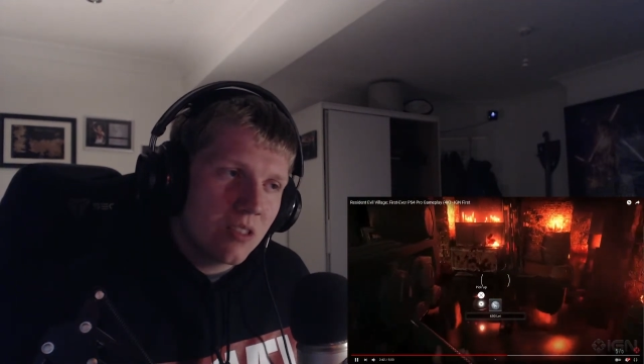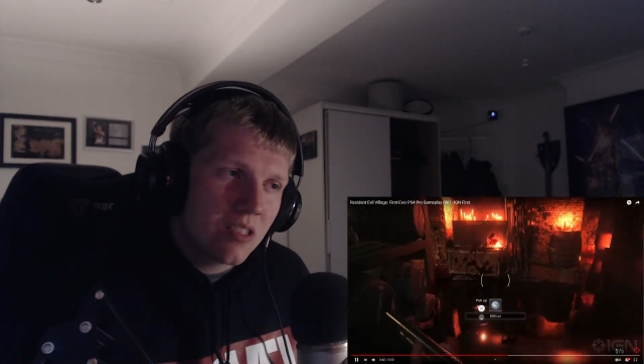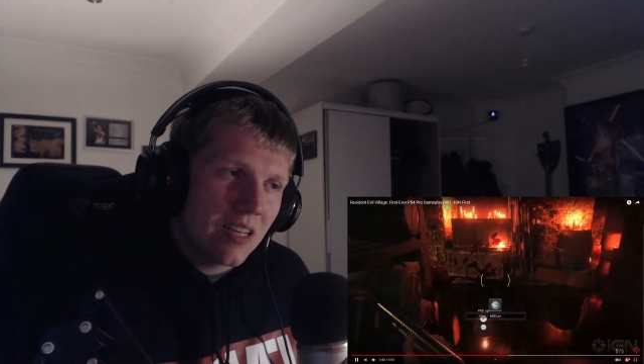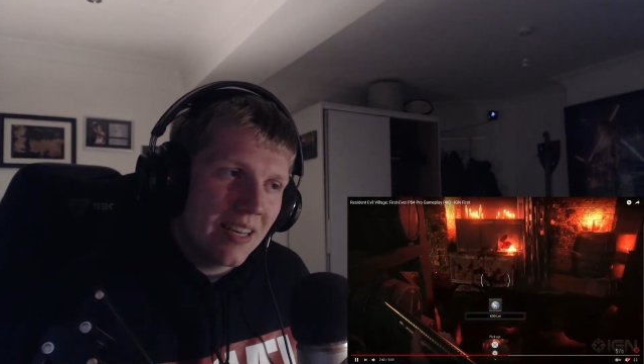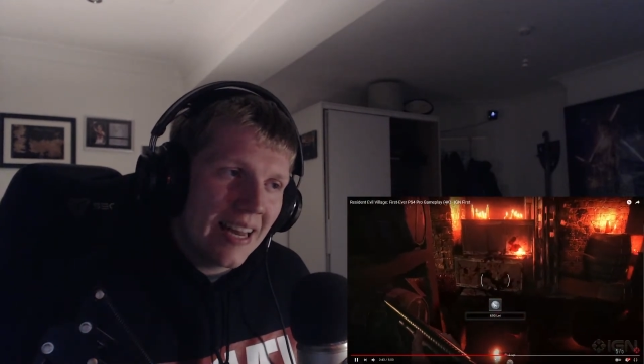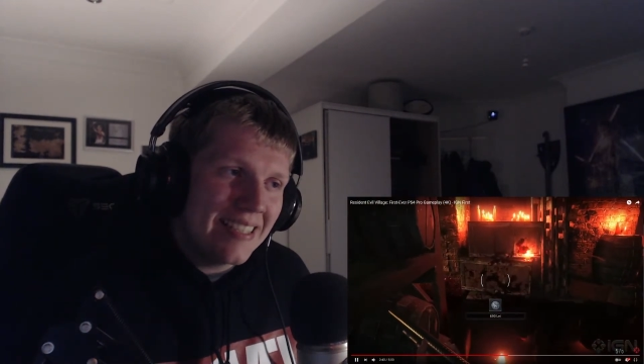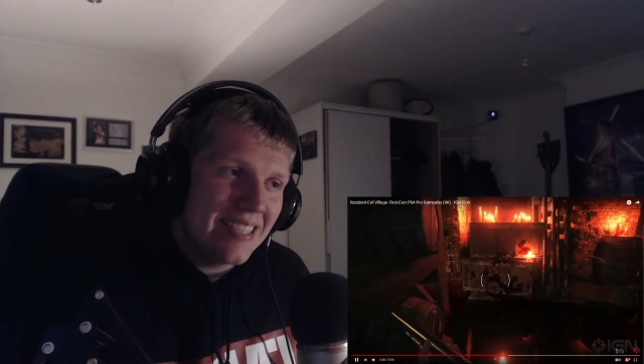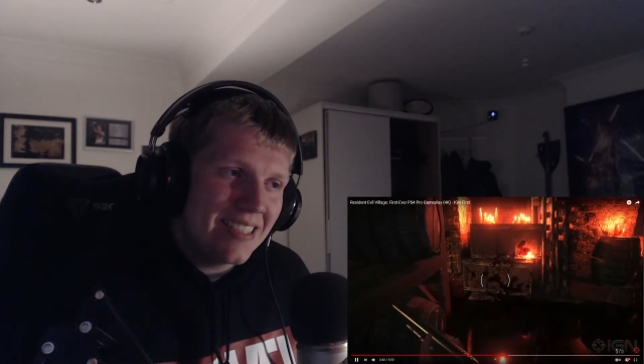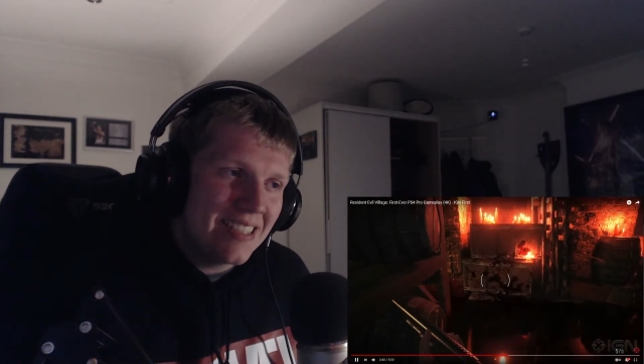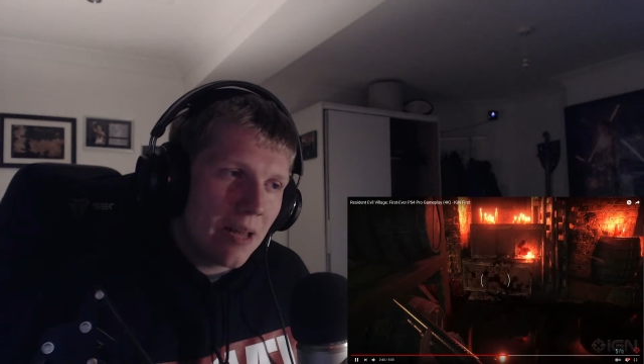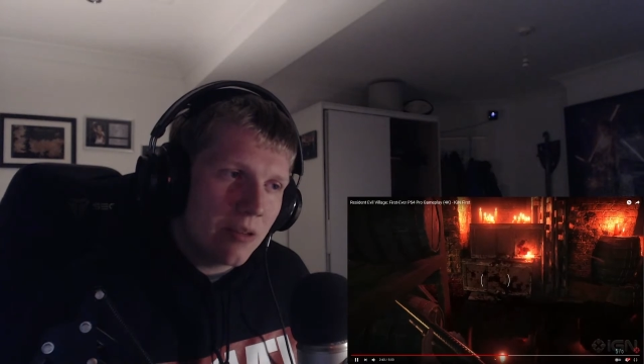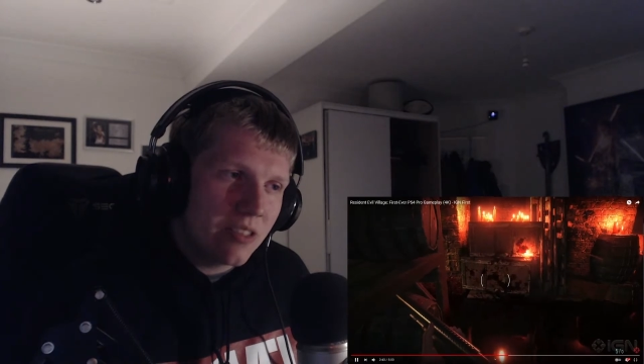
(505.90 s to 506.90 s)
Lady
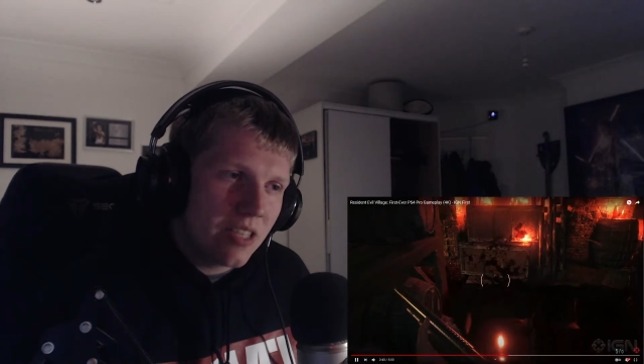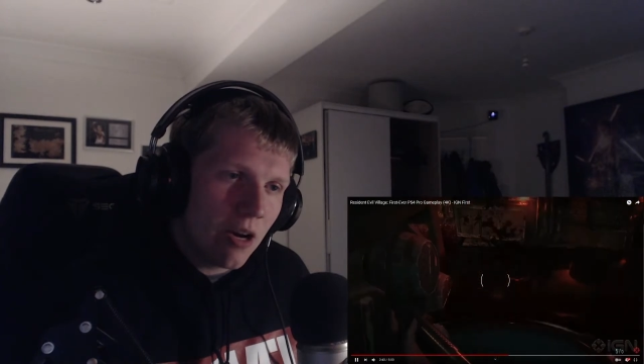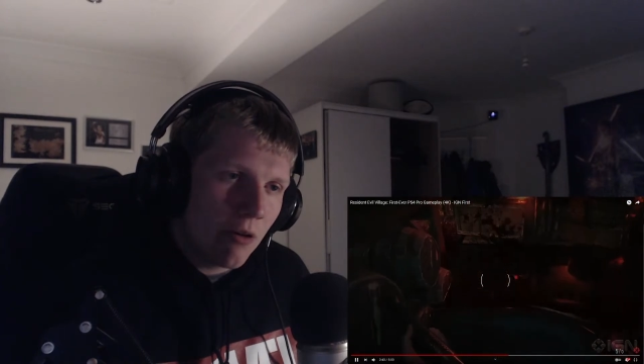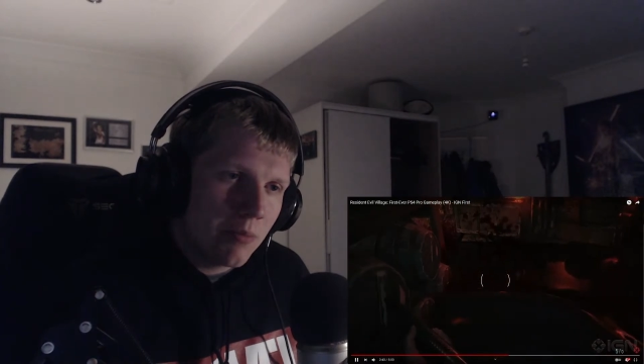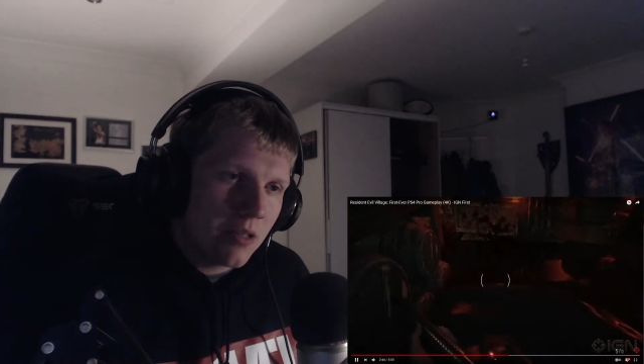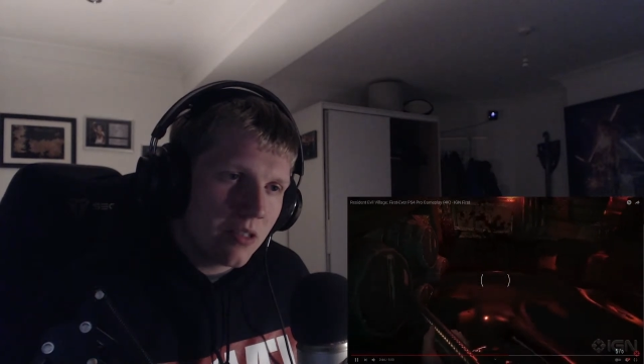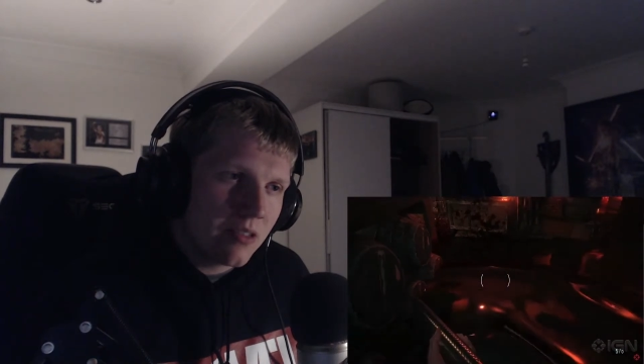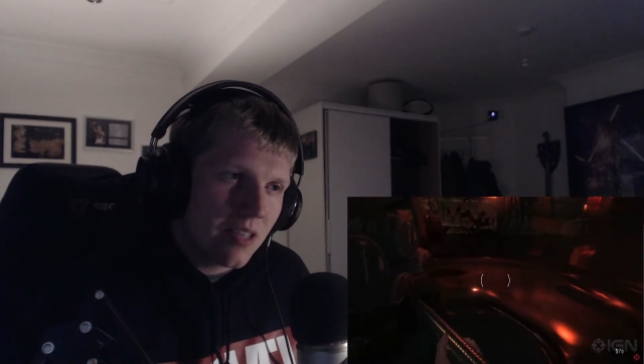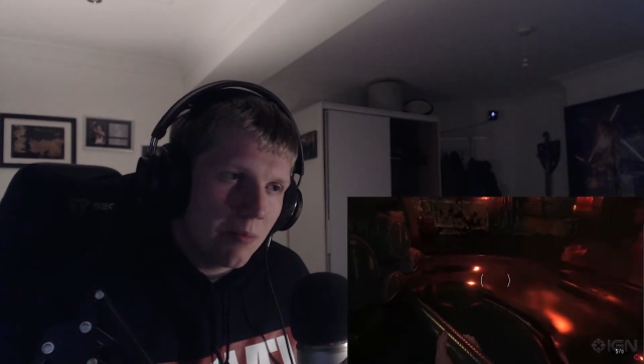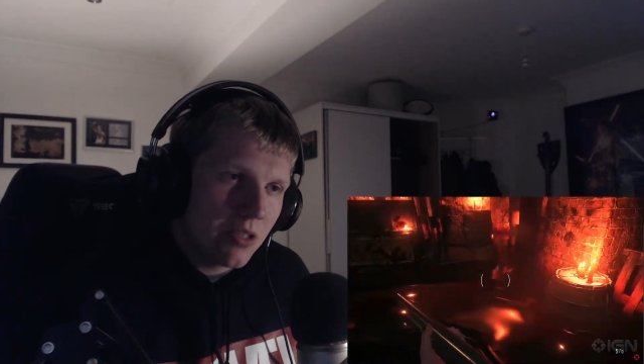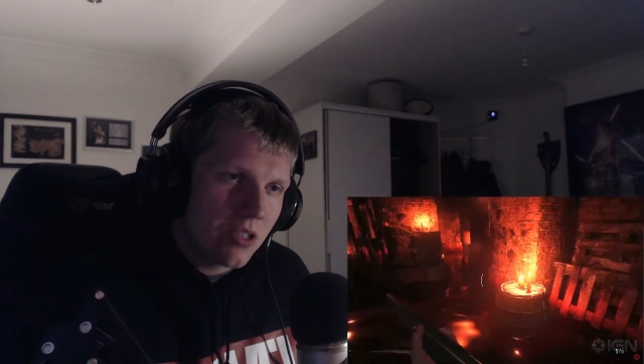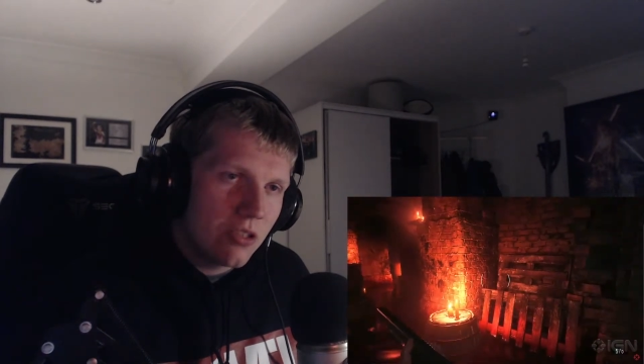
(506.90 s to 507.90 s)

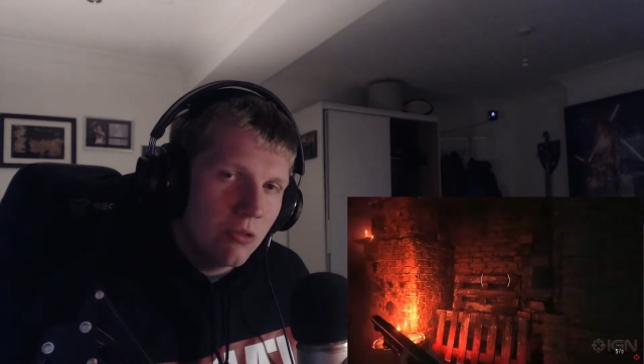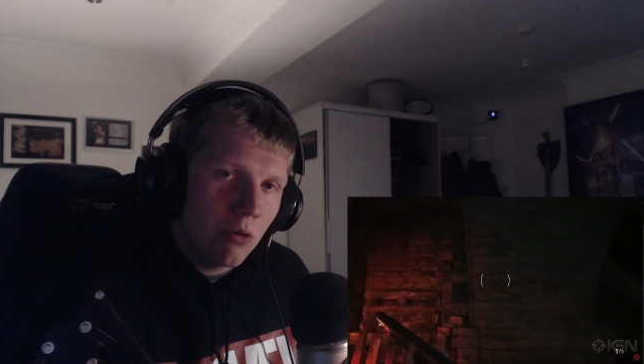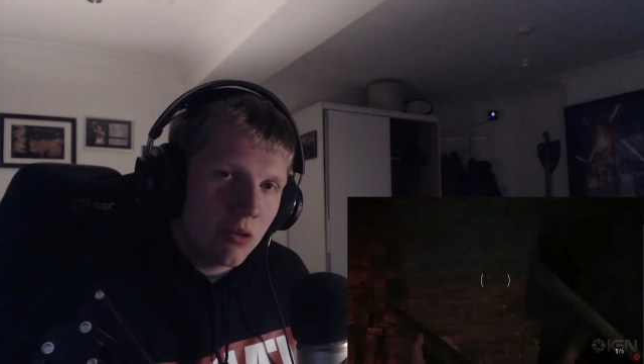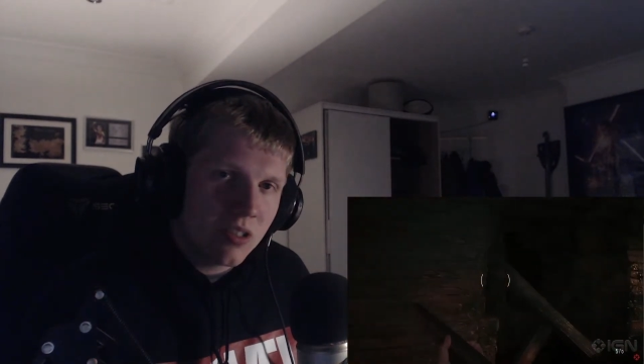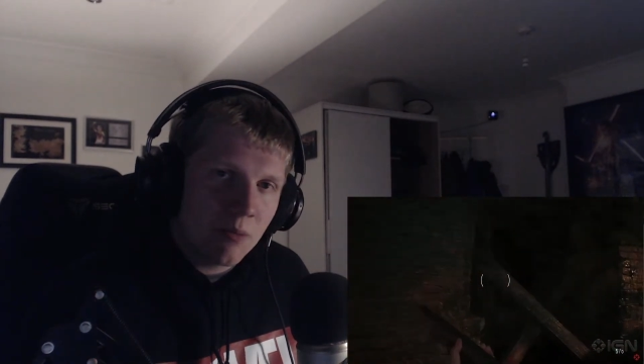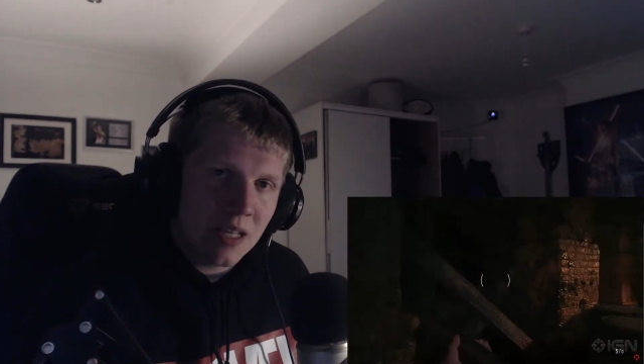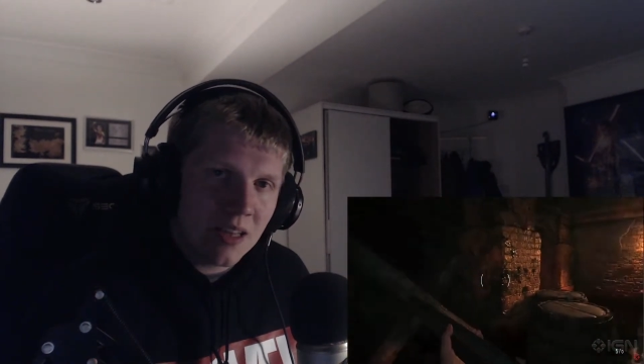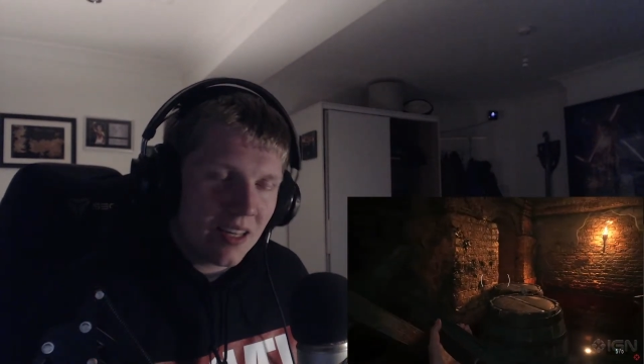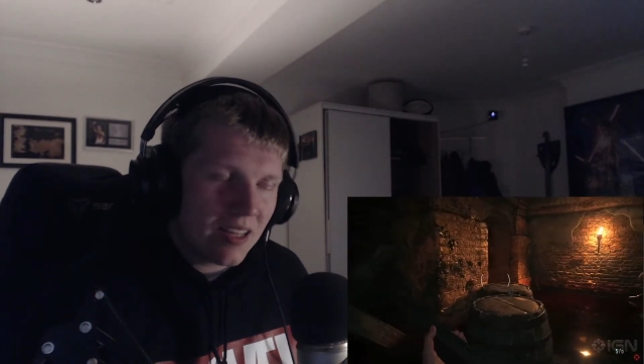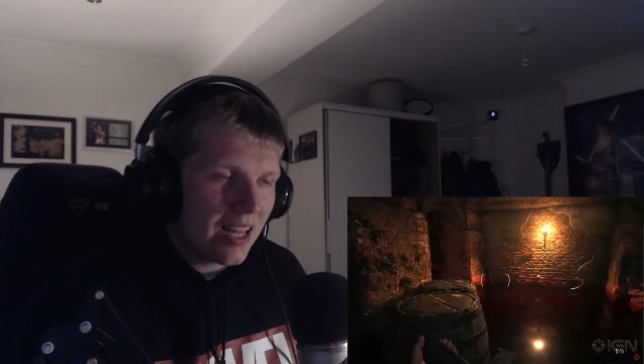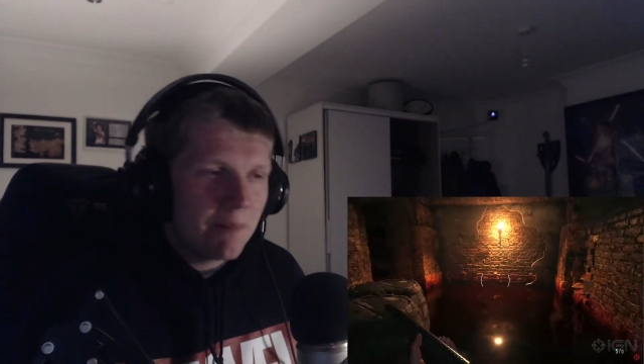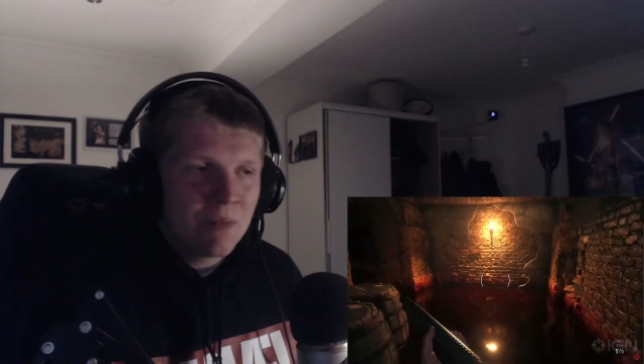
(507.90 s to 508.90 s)
Demasu or something like
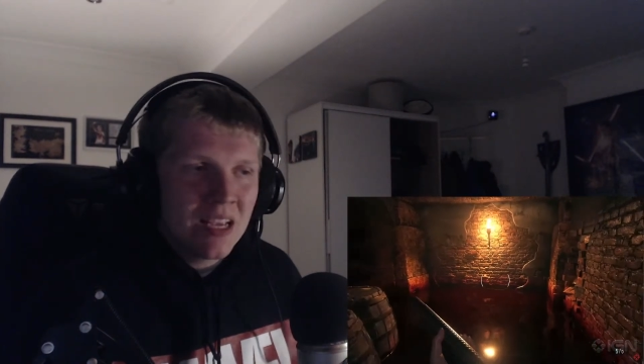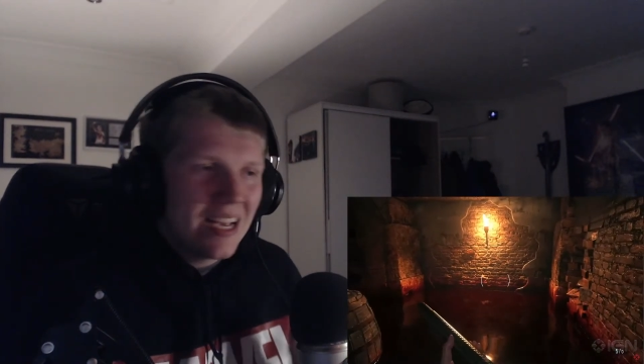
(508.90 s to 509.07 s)
that.